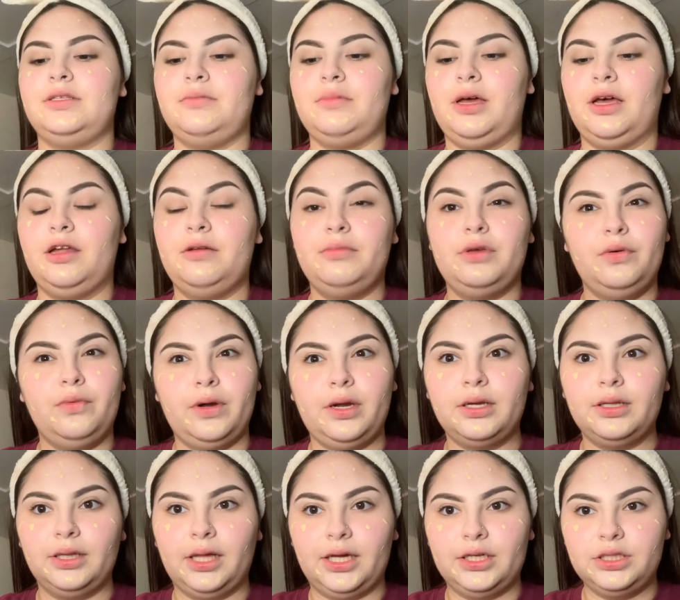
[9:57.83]
I'm not going to be
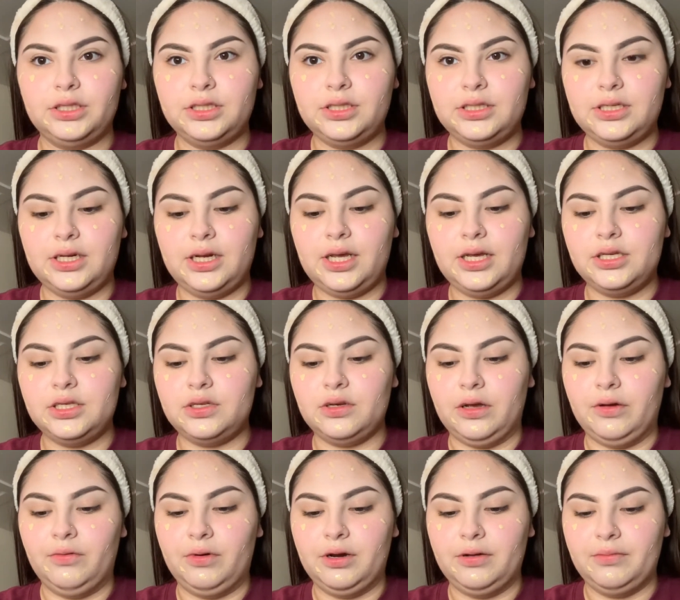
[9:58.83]
wearing lashes today, so
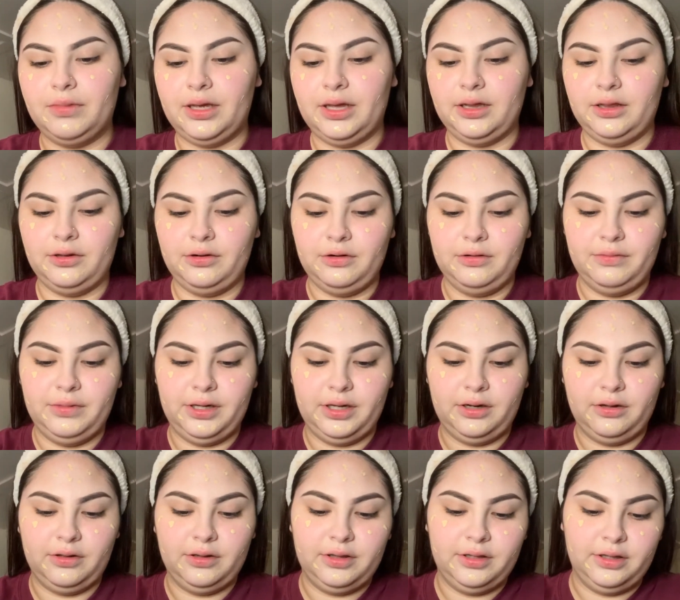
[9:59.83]
I want to be a little bit
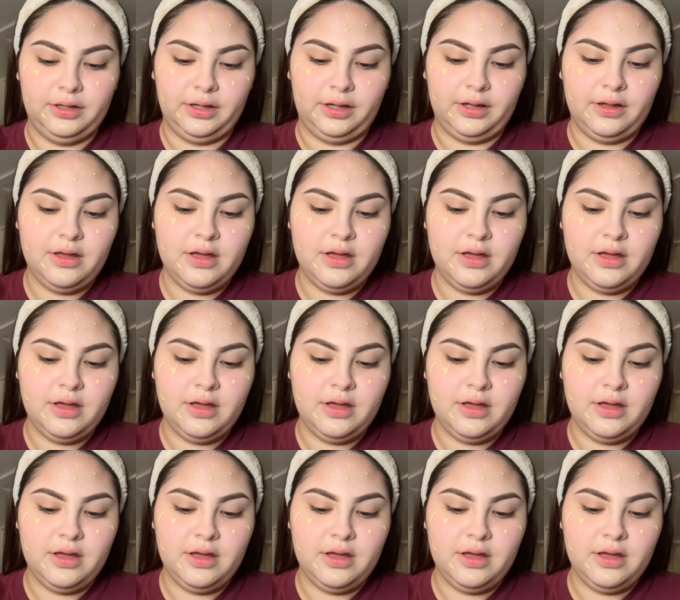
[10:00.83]
on the